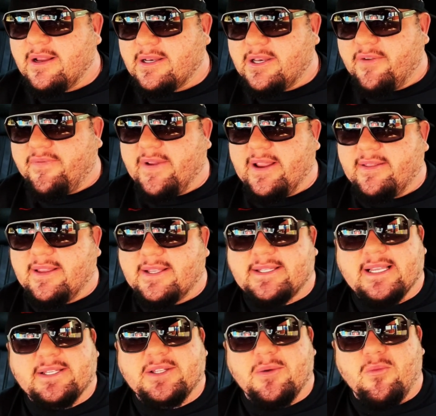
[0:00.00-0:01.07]
defeating the
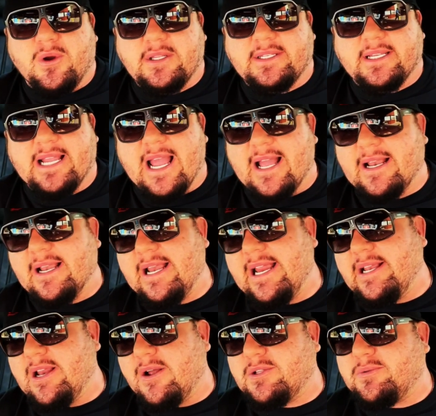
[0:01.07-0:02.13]
system once again. And
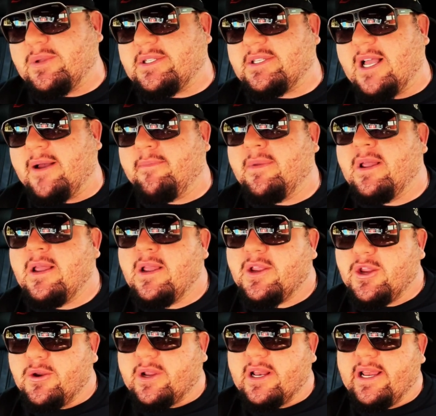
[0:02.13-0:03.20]
he knows what's up.
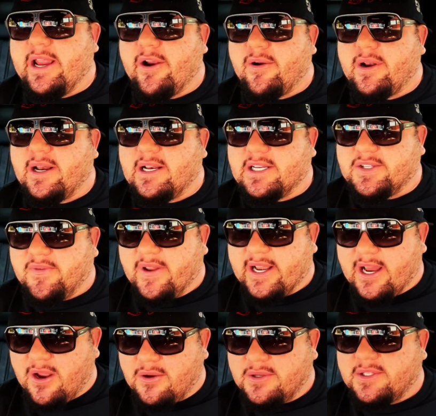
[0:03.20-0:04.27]
You can hear it in his
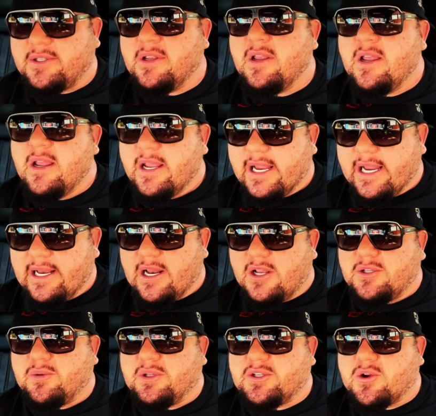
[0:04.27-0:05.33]
videos. He
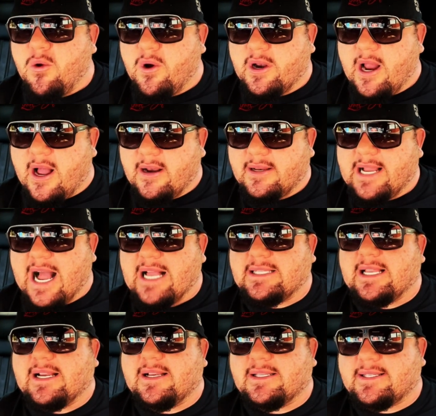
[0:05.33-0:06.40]
knows what's going on. Guys
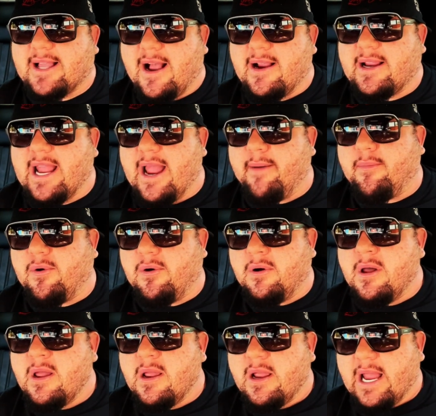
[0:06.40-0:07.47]
like Hassan
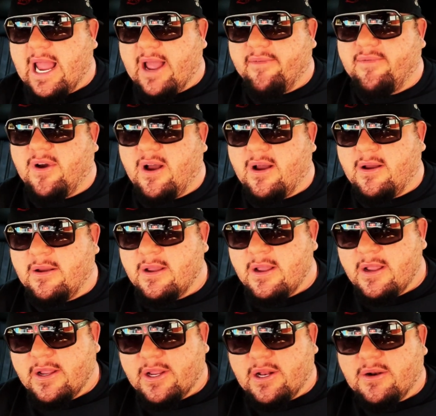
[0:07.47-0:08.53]
Campbell have,
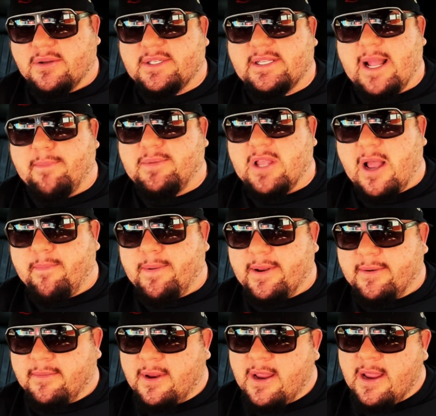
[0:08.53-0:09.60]
you know, stepped up
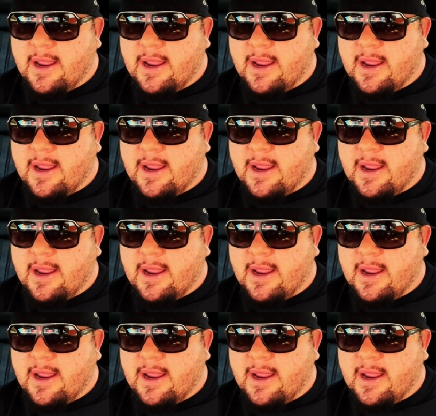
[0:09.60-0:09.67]
and